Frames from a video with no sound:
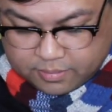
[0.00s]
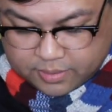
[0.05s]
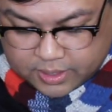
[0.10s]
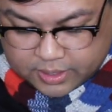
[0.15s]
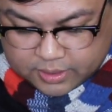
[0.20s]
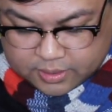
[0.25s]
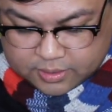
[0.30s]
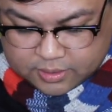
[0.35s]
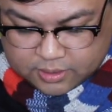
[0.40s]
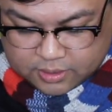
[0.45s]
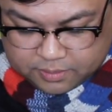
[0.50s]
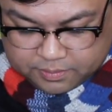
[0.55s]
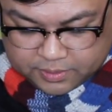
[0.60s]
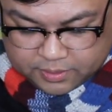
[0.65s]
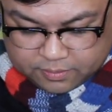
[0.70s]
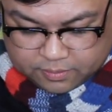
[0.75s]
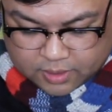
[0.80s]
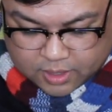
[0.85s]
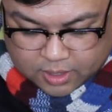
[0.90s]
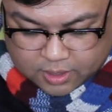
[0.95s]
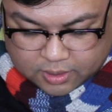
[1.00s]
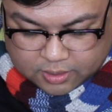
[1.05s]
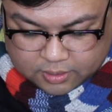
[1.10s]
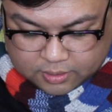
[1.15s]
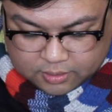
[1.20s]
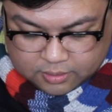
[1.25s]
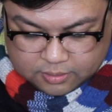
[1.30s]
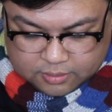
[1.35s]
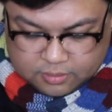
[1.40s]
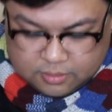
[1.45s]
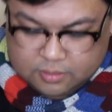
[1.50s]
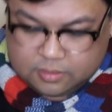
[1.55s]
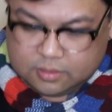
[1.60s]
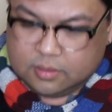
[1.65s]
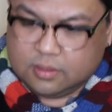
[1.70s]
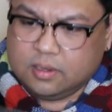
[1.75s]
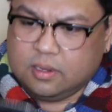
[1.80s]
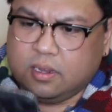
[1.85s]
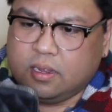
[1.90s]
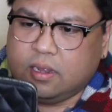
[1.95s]
but I could be wrong.
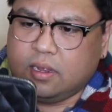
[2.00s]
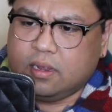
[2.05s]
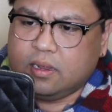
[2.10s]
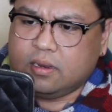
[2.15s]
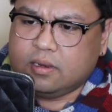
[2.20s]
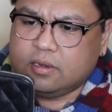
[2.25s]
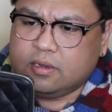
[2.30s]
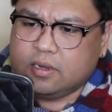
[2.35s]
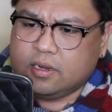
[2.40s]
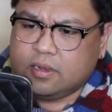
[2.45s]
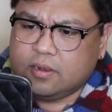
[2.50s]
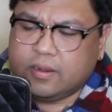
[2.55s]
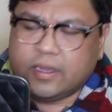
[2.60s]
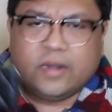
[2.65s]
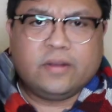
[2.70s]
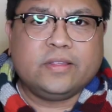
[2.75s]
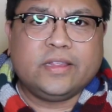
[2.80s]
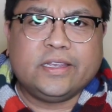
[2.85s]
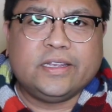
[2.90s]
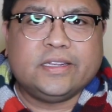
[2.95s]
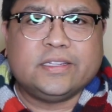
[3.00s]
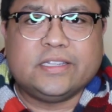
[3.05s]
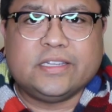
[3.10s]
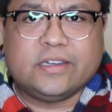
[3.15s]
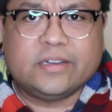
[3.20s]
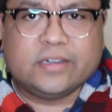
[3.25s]
No, I don't think it's